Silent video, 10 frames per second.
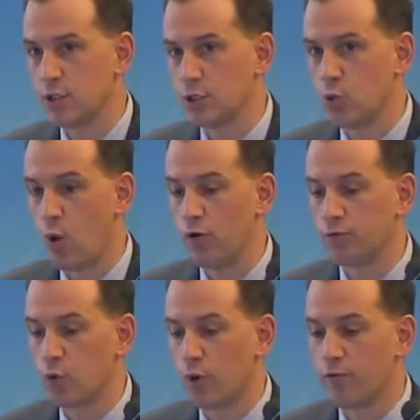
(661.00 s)
12,
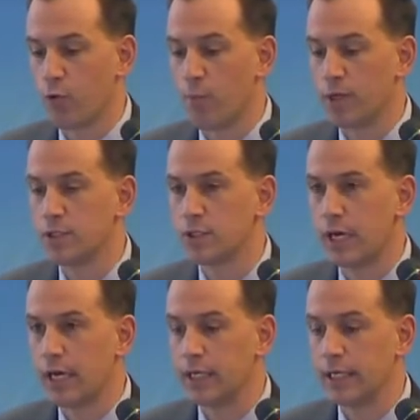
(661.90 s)
24 months,
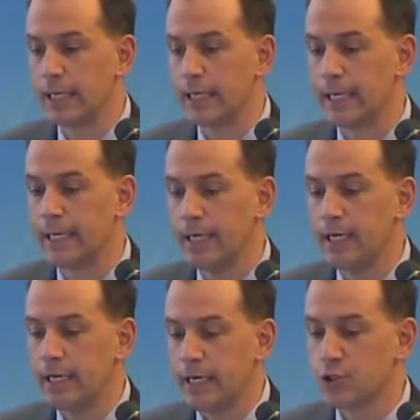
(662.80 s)
and
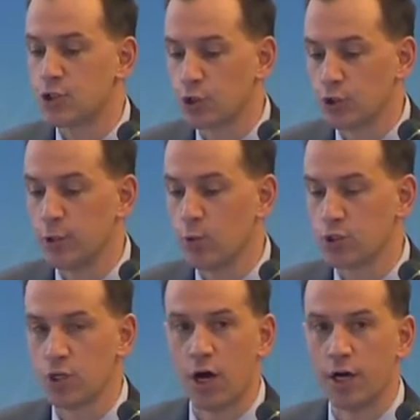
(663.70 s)
it certainly
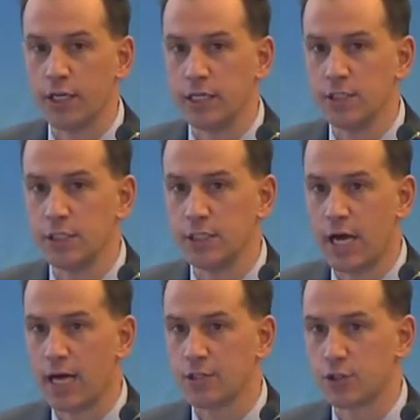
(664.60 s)
was not an easy
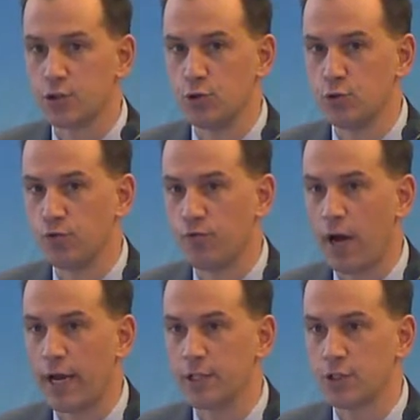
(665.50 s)
task to
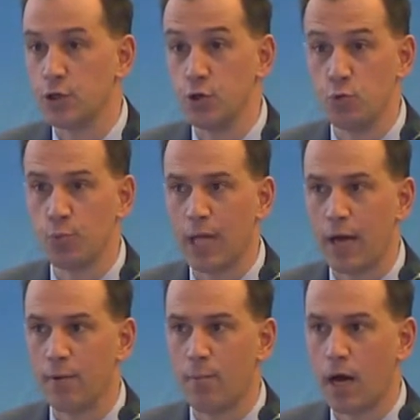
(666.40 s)
finance a new
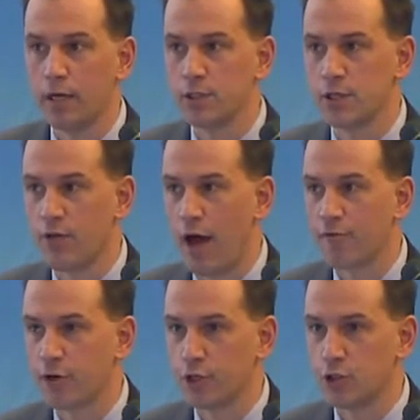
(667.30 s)
platinum mine in South
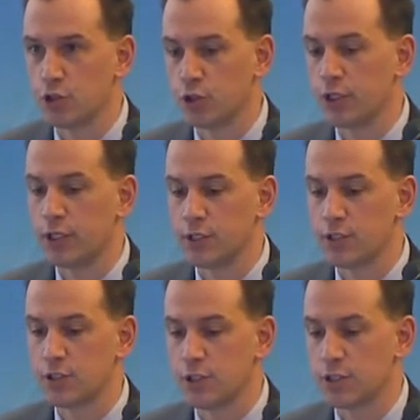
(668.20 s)
Africa during
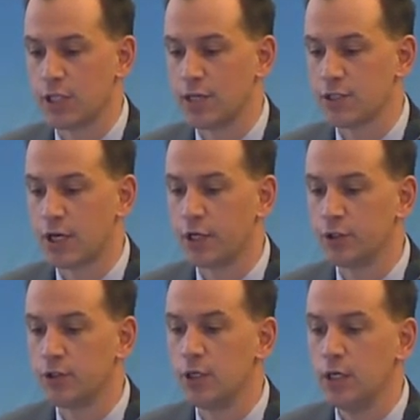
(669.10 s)
this last cycle.